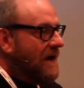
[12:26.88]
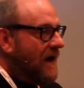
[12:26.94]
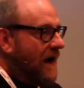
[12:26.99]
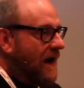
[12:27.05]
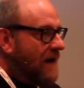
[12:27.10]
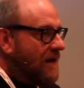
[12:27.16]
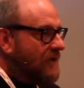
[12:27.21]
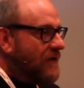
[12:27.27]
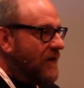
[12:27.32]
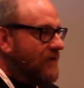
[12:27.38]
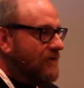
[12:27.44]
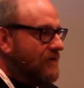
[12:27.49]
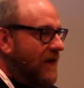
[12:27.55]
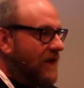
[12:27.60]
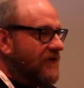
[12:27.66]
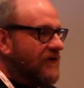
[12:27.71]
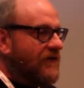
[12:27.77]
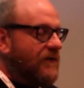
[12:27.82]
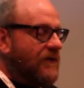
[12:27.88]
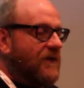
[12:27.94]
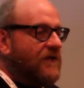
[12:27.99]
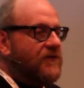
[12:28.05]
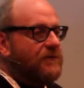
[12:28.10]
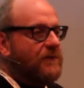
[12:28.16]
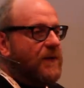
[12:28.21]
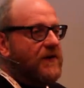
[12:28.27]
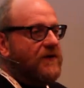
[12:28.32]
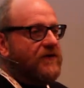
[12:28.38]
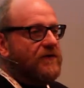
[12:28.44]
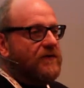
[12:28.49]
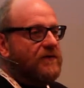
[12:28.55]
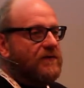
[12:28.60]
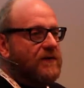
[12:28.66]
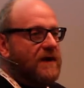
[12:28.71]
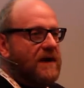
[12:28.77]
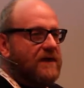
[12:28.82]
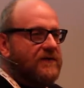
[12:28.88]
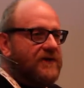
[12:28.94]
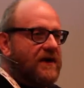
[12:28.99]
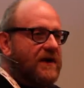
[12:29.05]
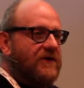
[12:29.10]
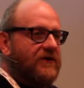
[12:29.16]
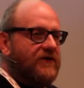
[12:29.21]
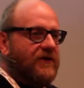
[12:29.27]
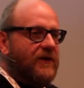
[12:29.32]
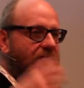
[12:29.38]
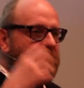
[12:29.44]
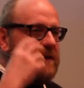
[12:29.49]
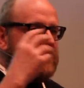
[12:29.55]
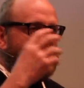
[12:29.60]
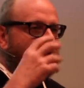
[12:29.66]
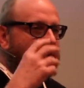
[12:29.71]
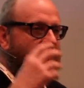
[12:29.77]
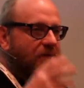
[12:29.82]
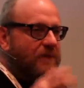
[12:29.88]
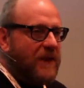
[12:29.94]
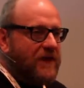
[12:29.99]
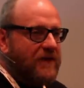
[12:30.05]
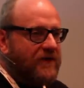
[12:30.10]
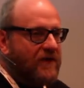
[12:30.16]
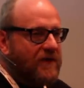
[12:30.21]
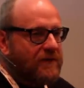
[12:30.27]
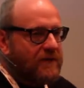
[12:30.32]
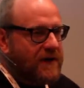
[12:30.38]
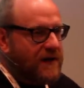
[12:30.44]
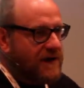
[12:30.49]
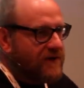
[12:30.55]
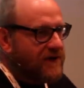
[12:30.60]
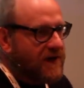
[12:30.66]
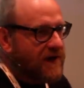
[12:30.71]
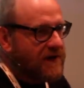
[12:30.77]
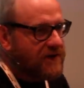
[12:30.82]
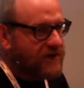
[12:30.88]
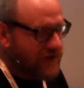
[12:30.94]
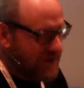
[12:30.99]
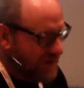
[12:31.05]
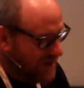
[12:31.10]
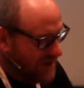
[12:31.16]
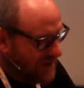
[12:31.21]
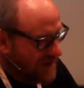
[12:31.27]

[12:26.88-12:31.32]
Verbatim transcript: Uh, but most of our spatial orientation, our mental spatial orientation,